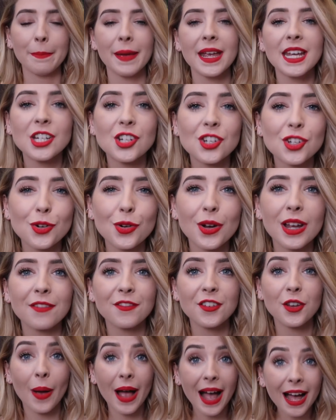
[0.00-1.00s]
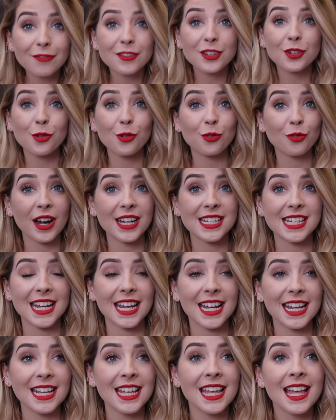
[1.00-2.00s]
Make sure, if you haven't
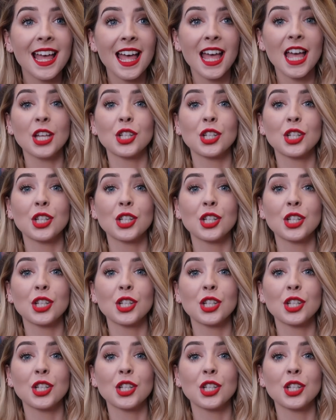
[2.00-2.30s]
already,